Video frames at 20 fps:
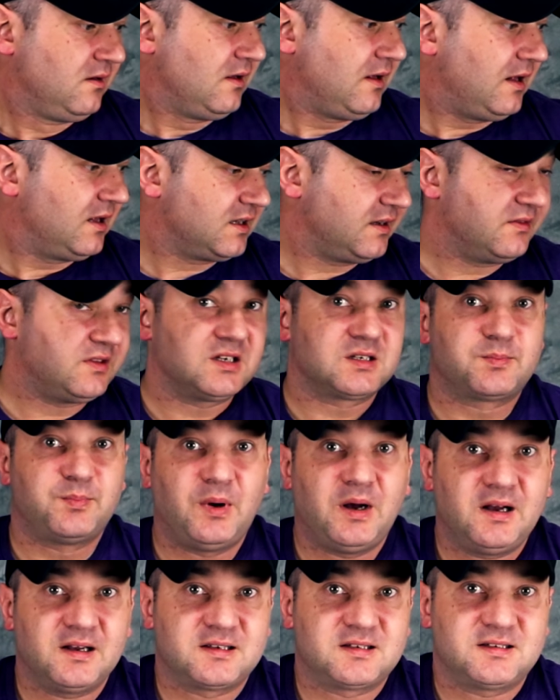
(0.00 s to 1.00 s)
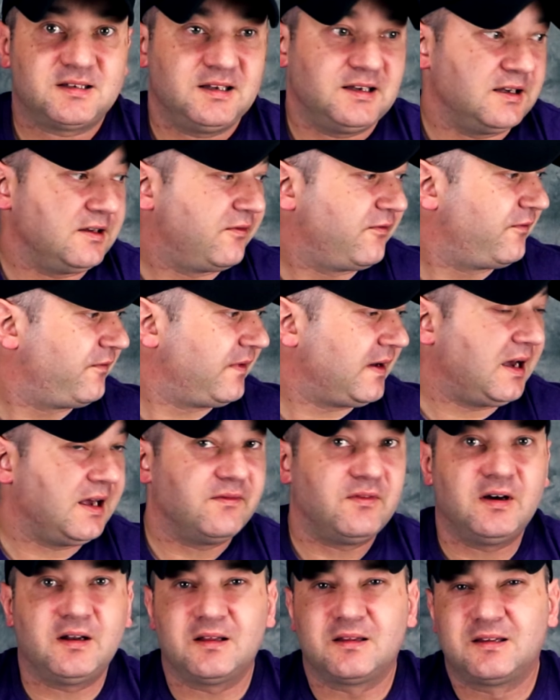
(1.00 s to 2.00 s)
I'll give this box a
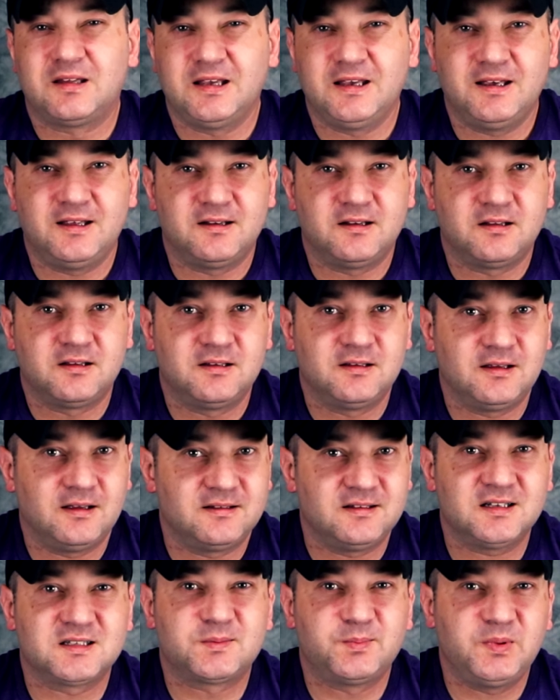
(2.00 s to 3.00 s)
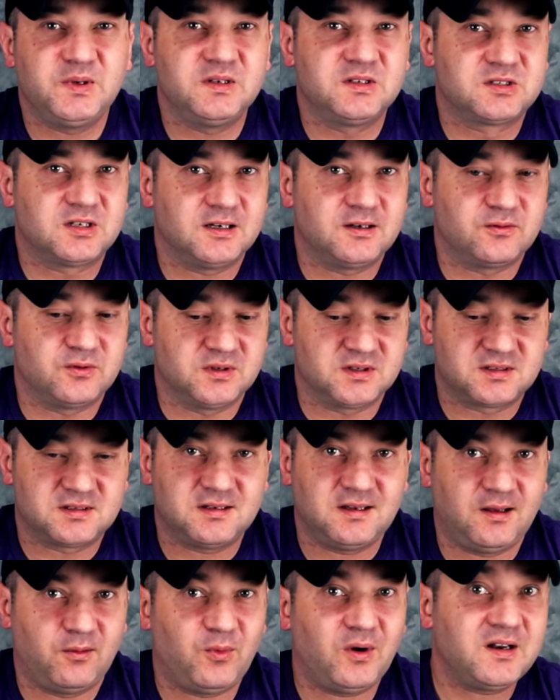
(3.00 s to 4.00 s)
5/10, and that's being generous.
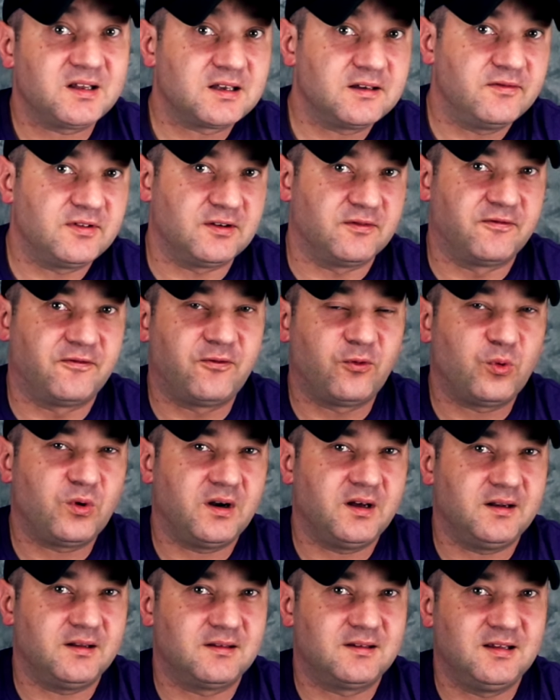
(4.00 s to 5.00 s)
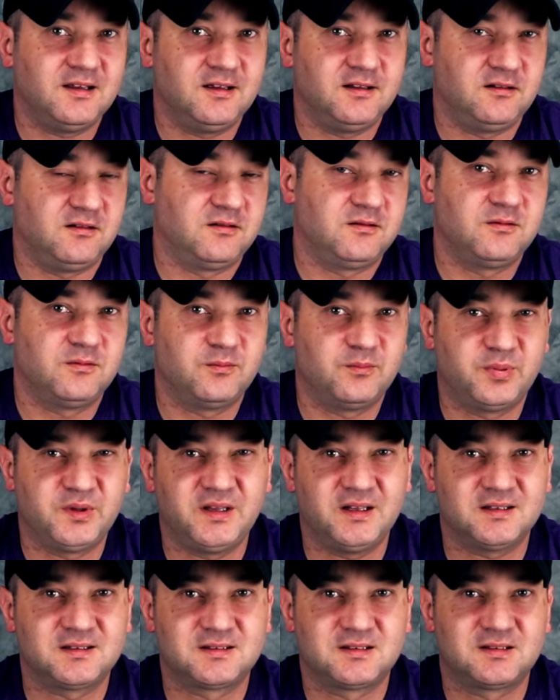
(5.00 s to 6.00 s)
I want to give it a 4/10, but
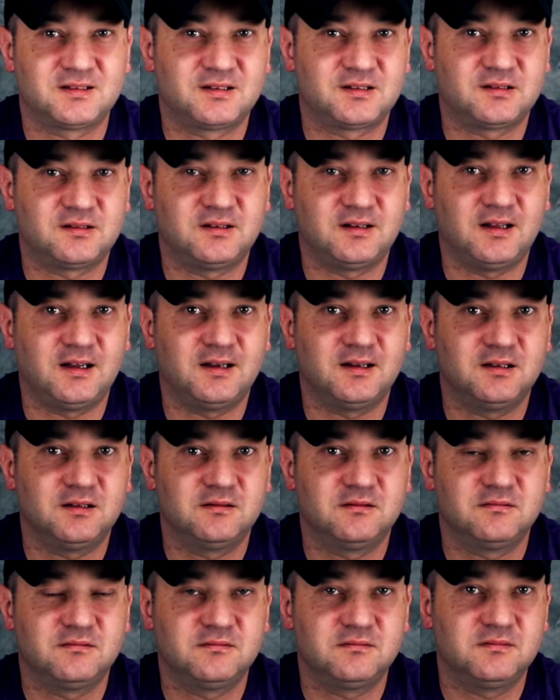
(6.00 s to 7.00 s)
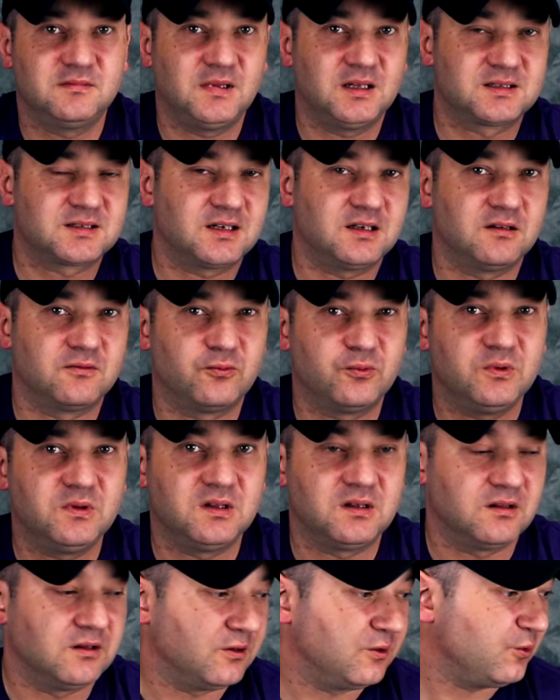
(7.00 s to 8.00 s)
that's not, that's kind of
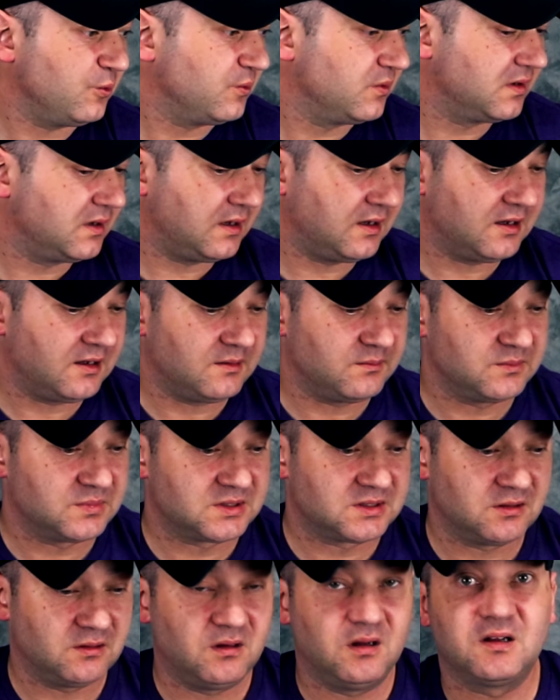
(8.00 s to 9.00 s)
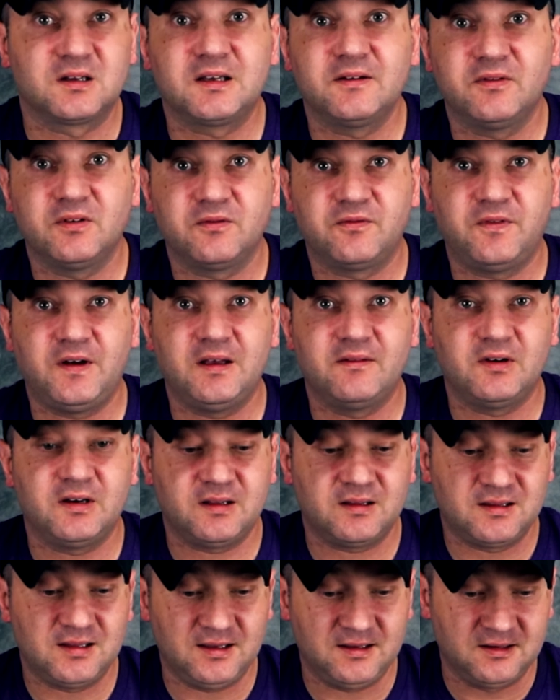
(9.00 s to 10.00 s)
really low. So I'll give it
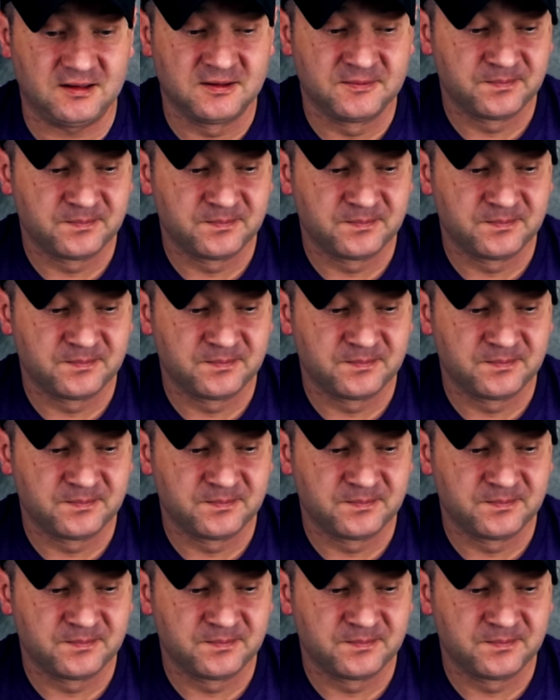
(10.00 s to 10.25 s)
5/10.